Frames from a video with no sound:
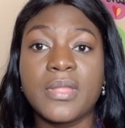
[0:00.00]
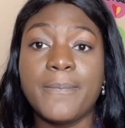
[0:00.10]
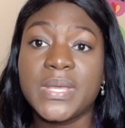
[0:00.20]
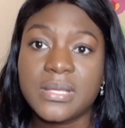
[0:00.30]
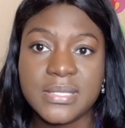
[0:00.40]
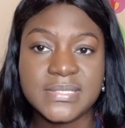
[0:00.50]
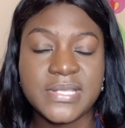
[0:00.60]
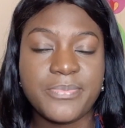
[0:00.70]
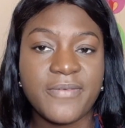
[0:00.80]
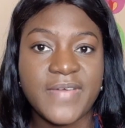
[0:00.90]
because
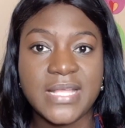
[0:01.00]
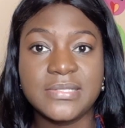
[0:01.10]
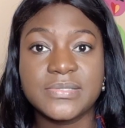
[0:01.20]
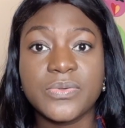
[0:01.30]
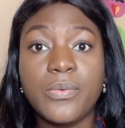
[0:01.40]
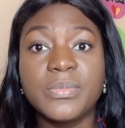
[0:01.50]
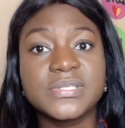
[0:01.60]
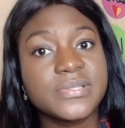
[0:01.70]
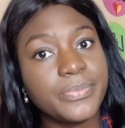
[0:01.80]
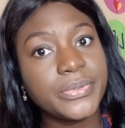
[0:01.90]
they provide so much
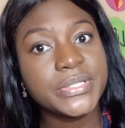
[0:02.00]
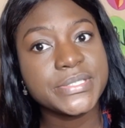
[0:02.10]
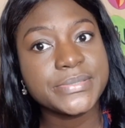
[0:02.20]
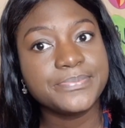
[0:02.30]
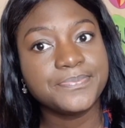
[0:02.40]
support